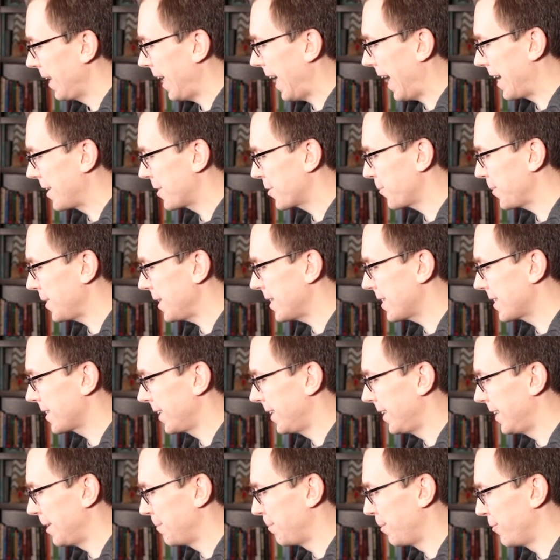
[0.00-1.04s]
as we
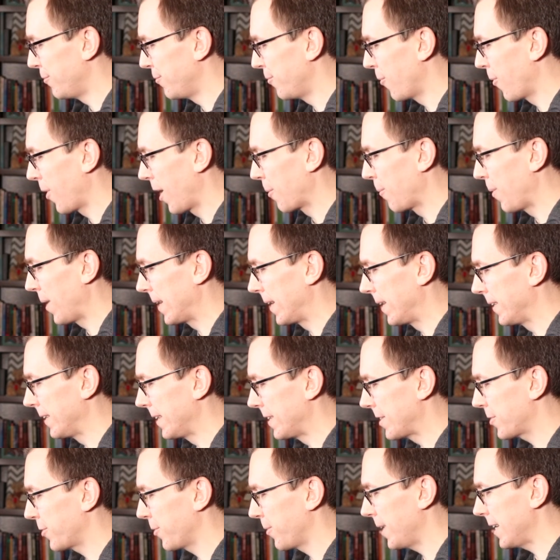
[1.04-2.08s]
saw before I went on
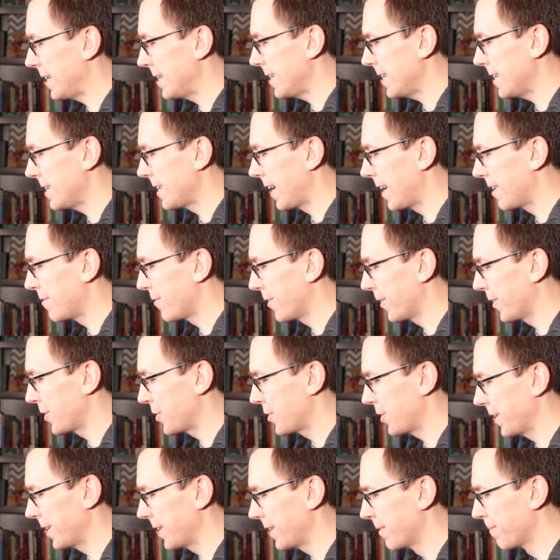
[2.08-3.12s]
this crazy
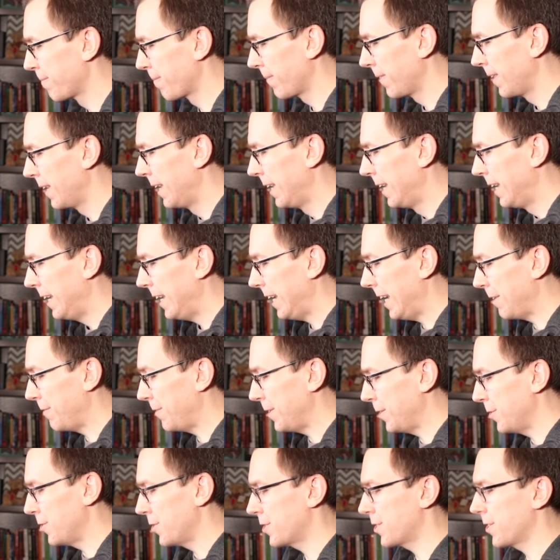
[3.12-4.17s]
diversion, if
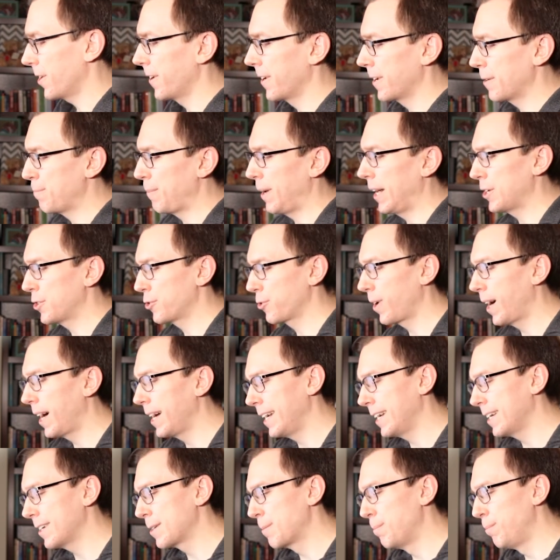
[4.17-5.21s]
you start by
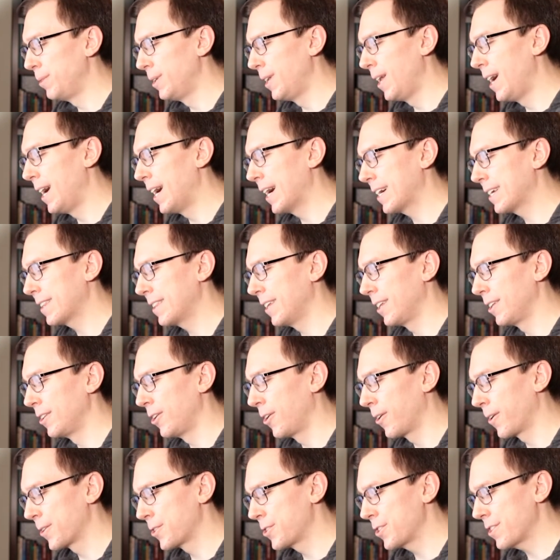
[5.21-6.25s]
trying to block the
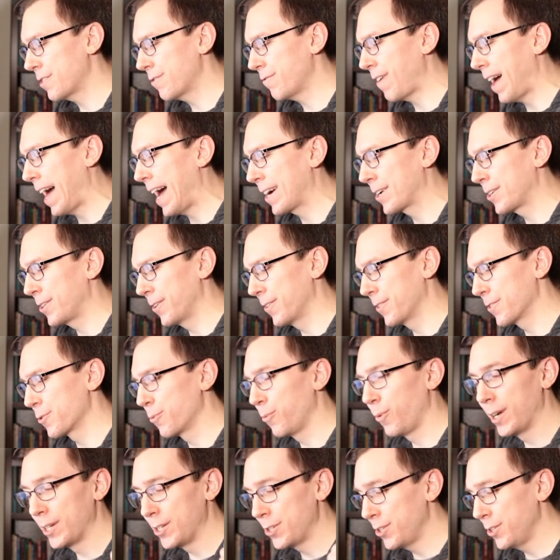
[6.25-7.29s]
largest factors,
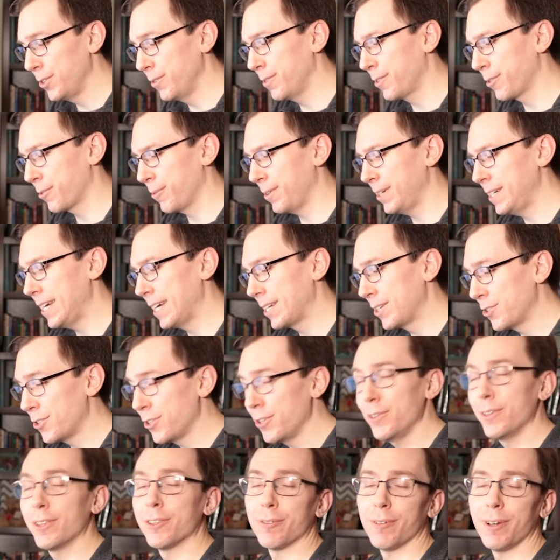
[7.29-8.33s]
1, 2, 3, and
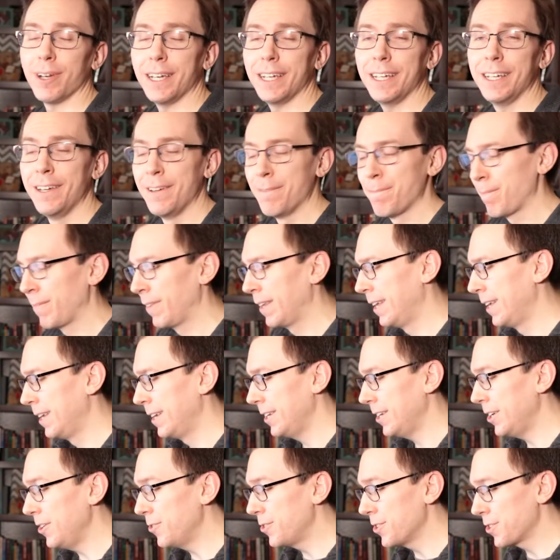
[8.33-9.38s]
2, 3,
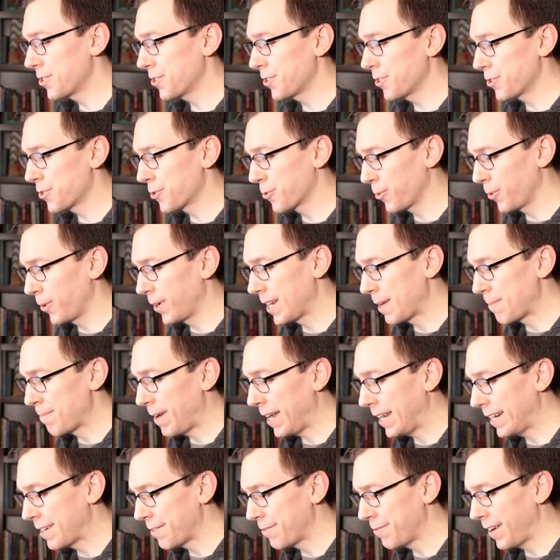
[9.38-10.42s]
you just destroyed a
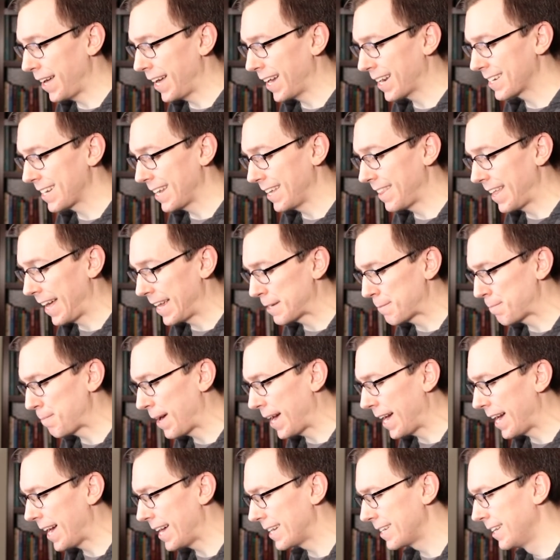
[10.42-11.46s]
main effect, and that's
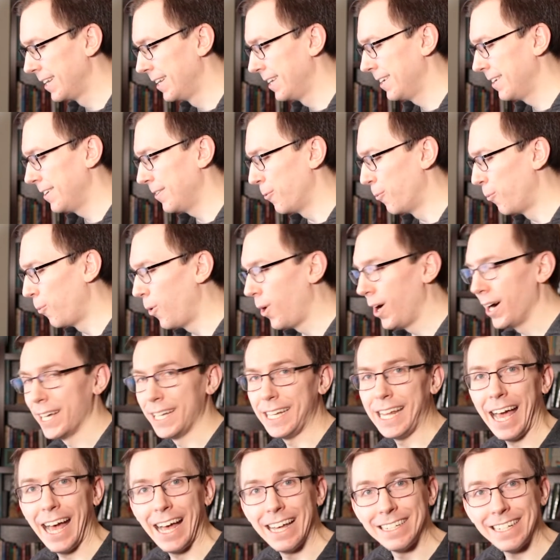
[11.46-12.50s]
bad.
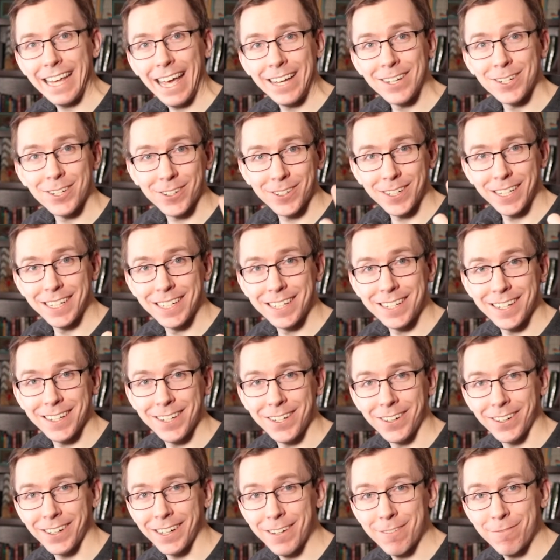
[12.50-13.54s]
1 has entered into
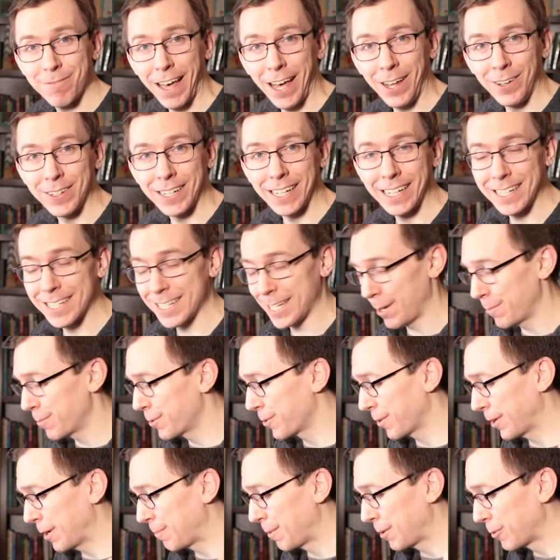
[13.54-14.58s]
your confounding
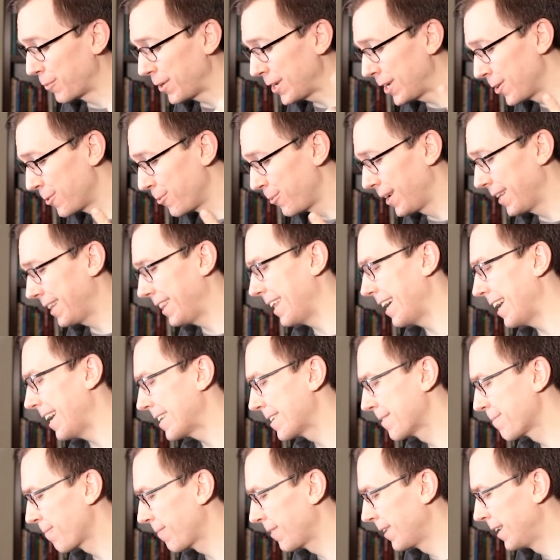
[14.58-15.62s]
subgroup, and we don't want that.